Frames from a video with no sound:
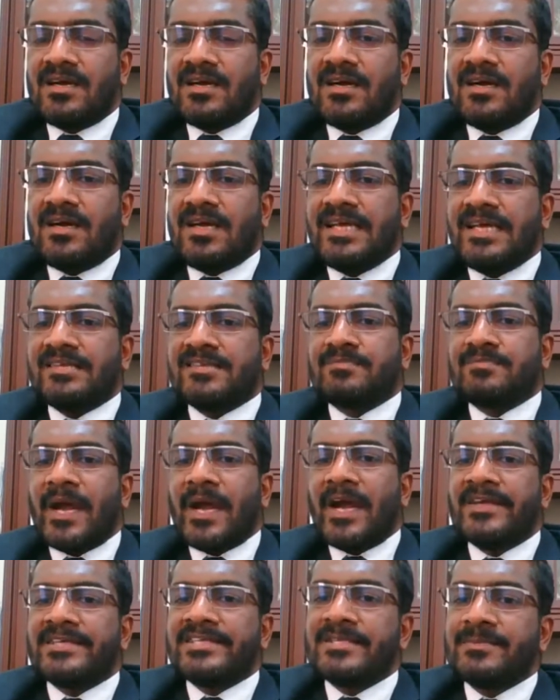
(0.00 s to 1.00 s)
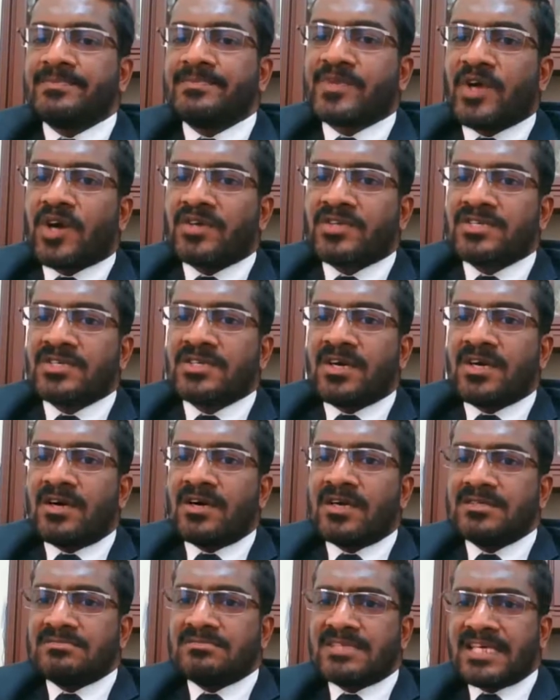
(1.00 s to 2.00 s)
Is biochip
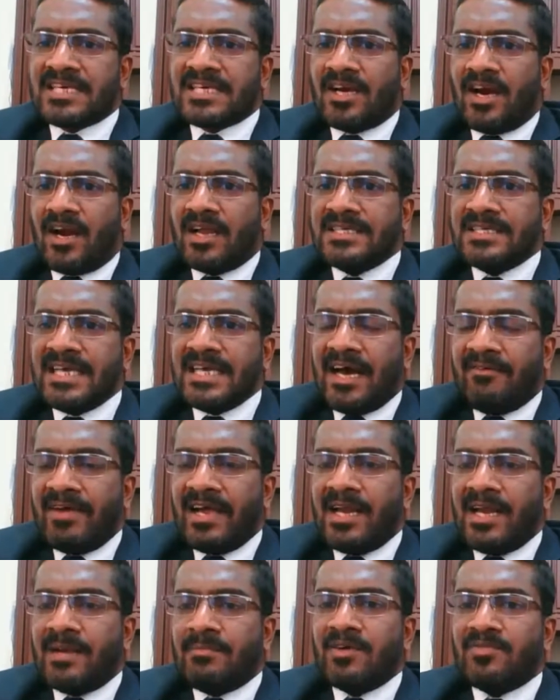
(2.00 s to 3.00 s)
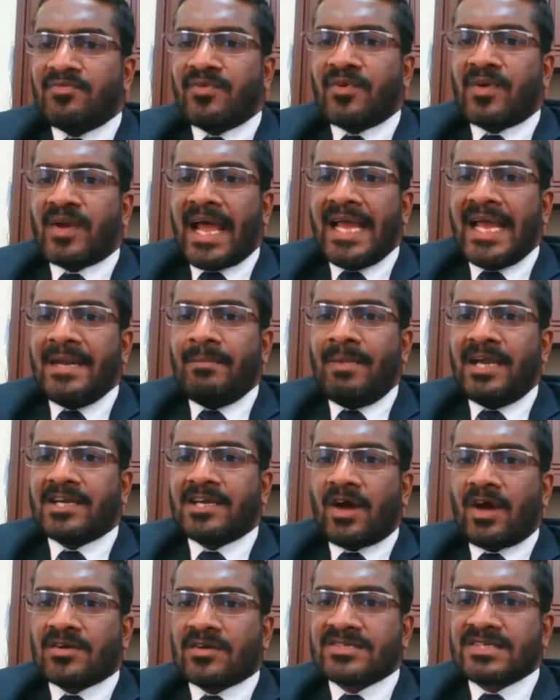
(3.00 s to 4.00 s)
toxicology technology available for animal
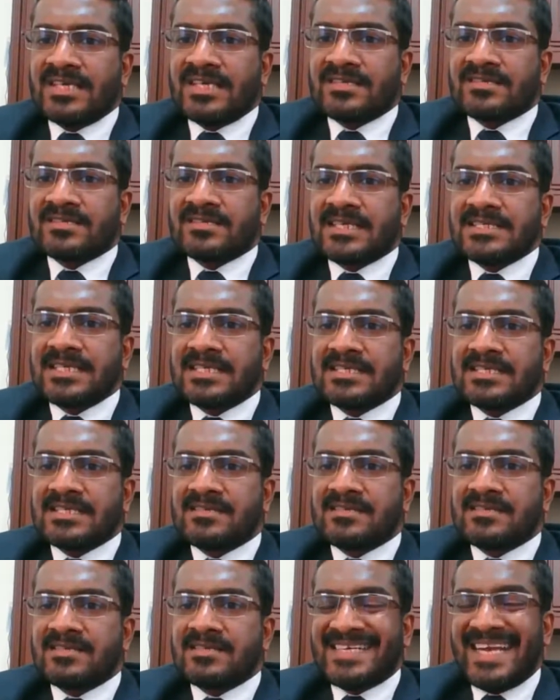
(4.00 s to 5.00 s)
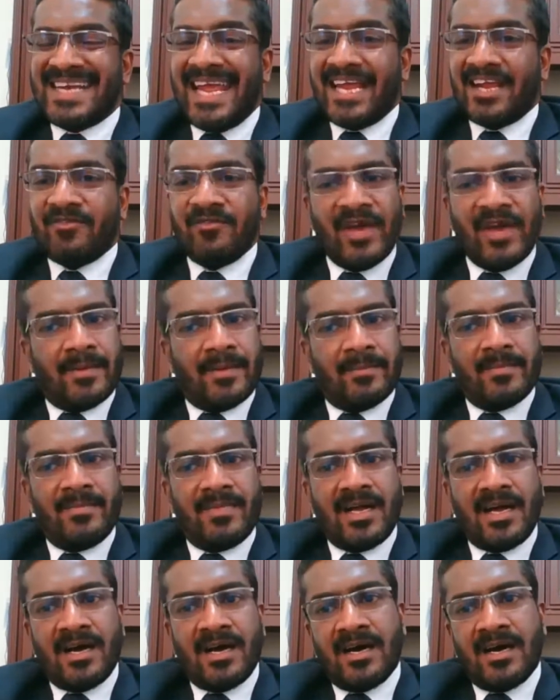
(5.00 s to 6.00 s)
toxins such as snake venom?
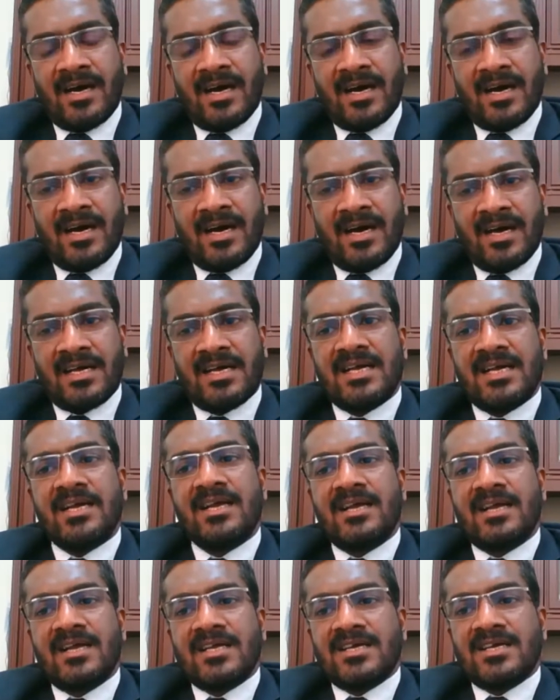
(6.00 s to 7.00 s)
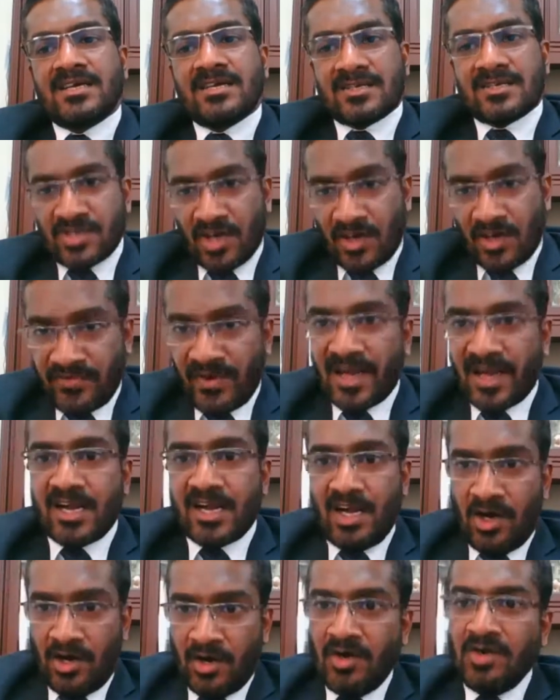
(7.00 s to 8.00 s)
Uh, so far
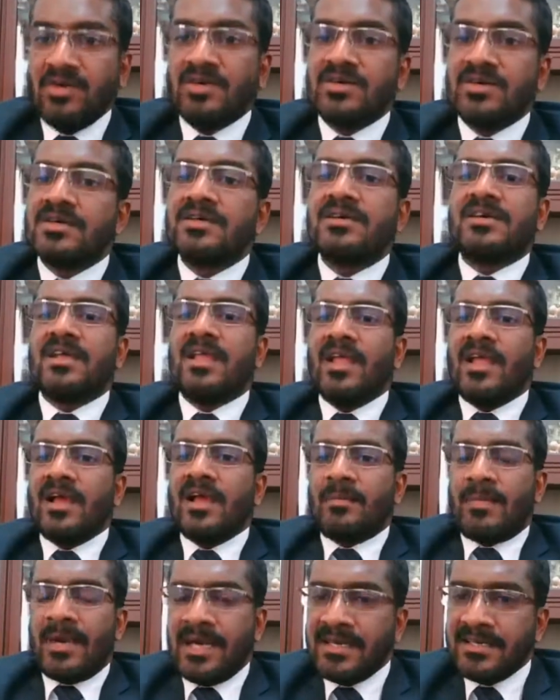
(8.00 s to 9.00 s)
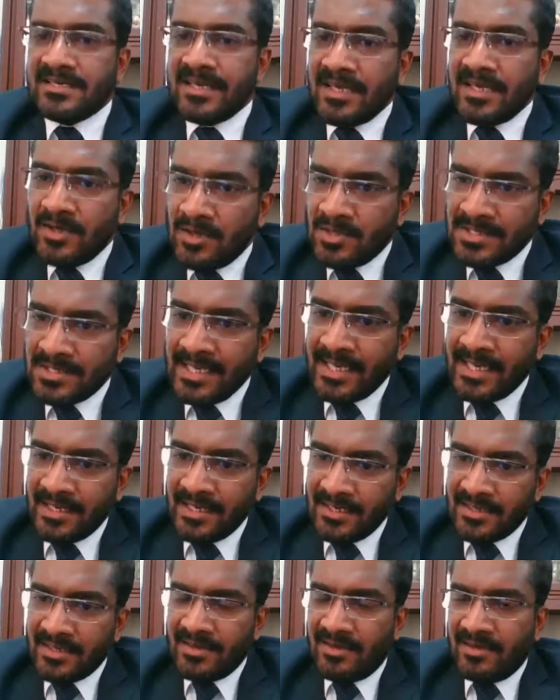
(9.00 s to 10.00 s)
no, but it's a good
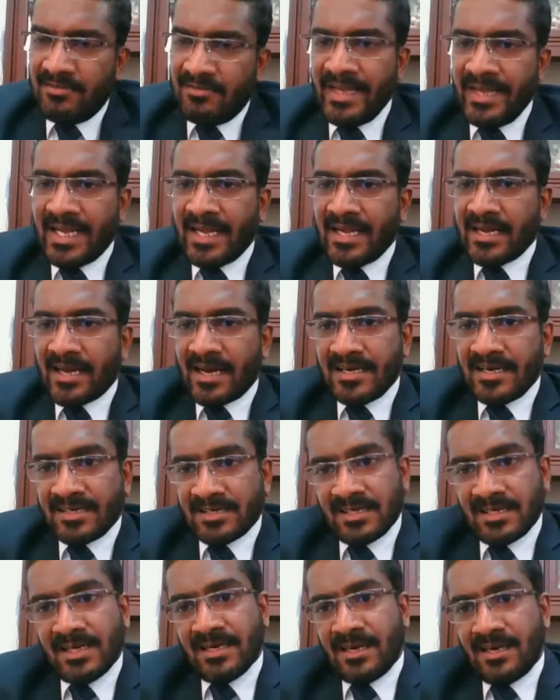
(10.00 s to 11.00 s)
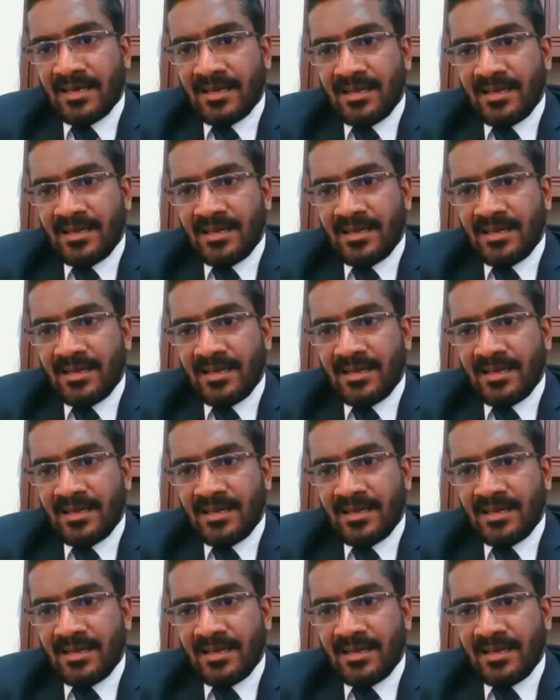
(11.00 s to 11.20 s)
thing we can consider.